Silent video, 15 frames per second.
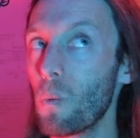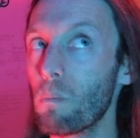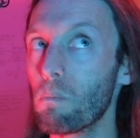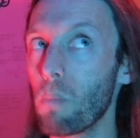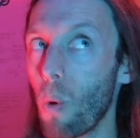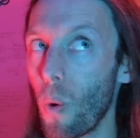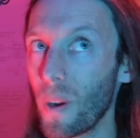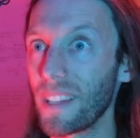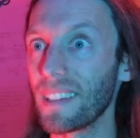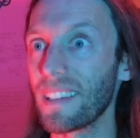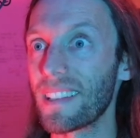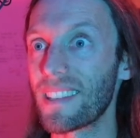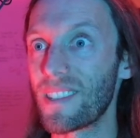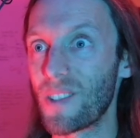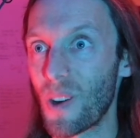
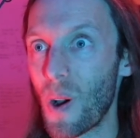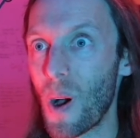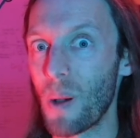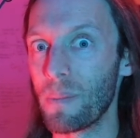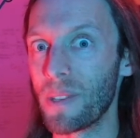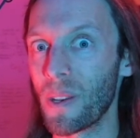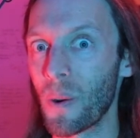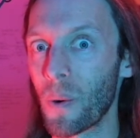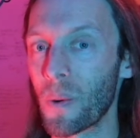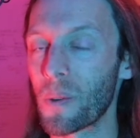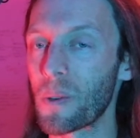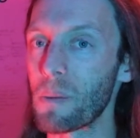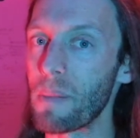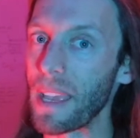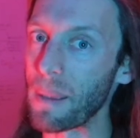pointless jobs in order
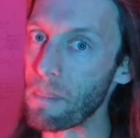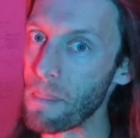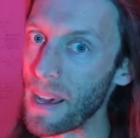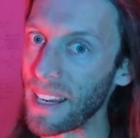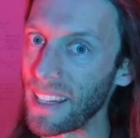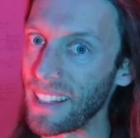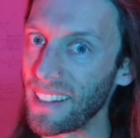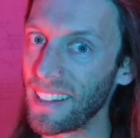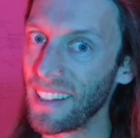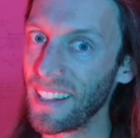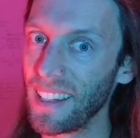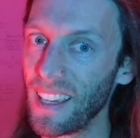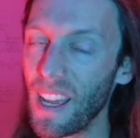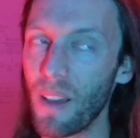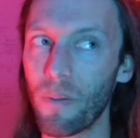to make money.
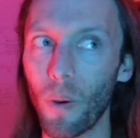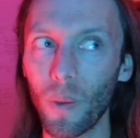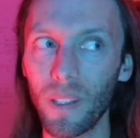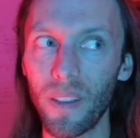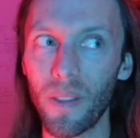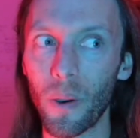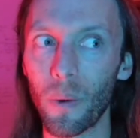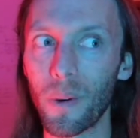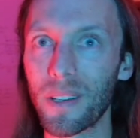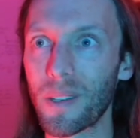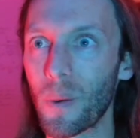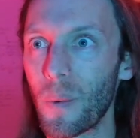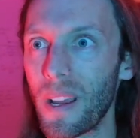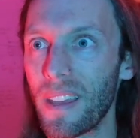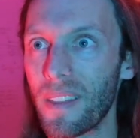If only there was a
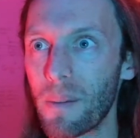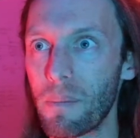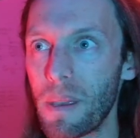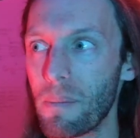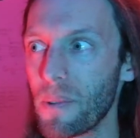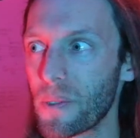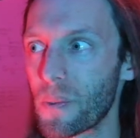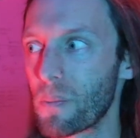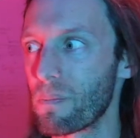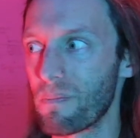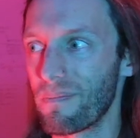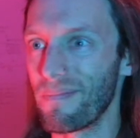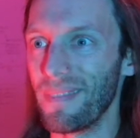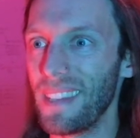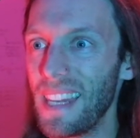way that people's
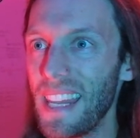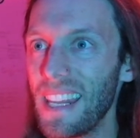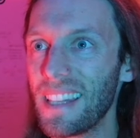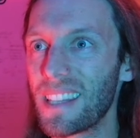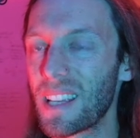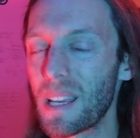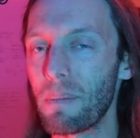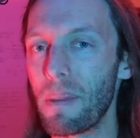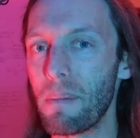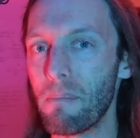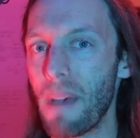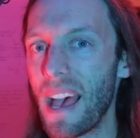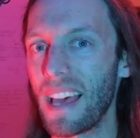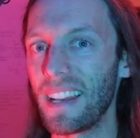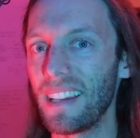needs could be
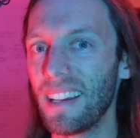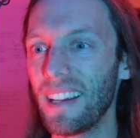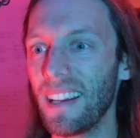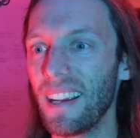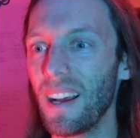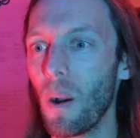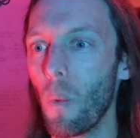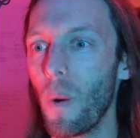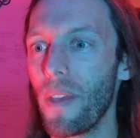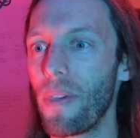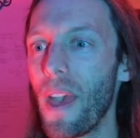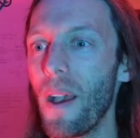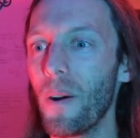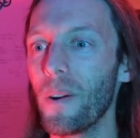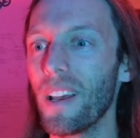met
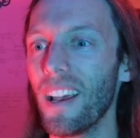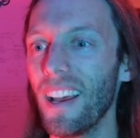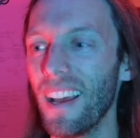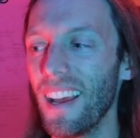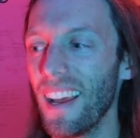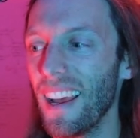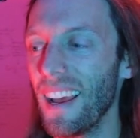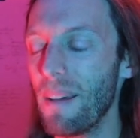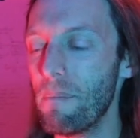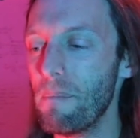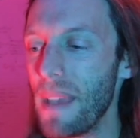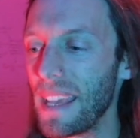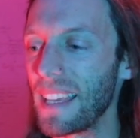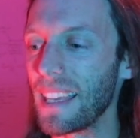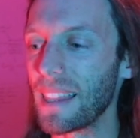without
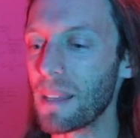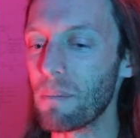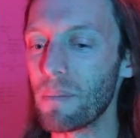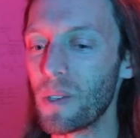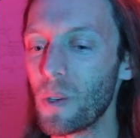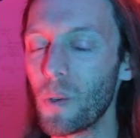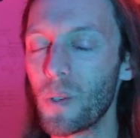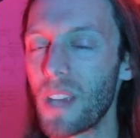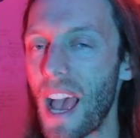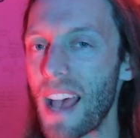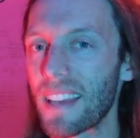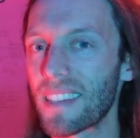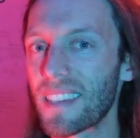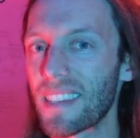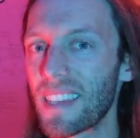making them do
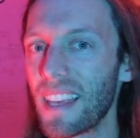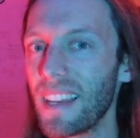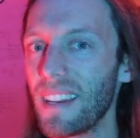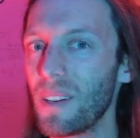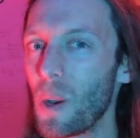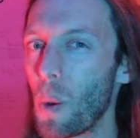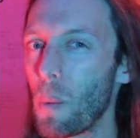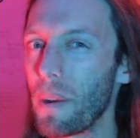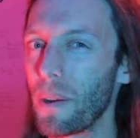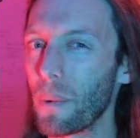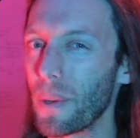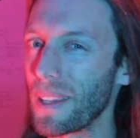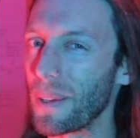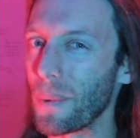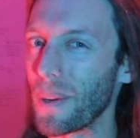tasks that nobody
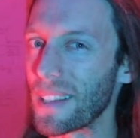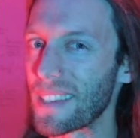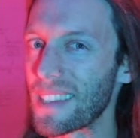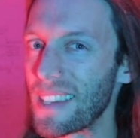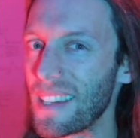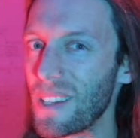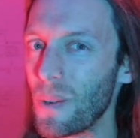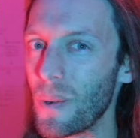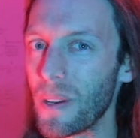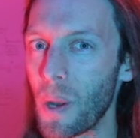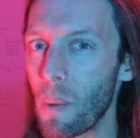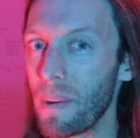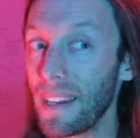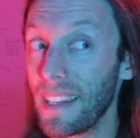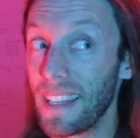really wants to do and
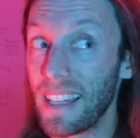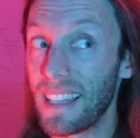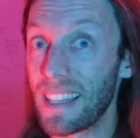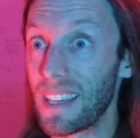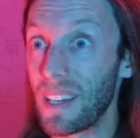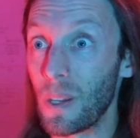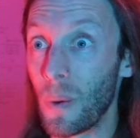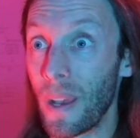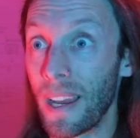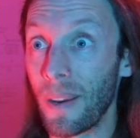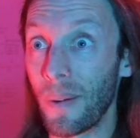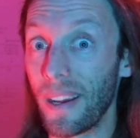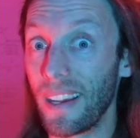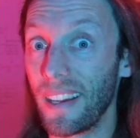nobody needs to do anyway.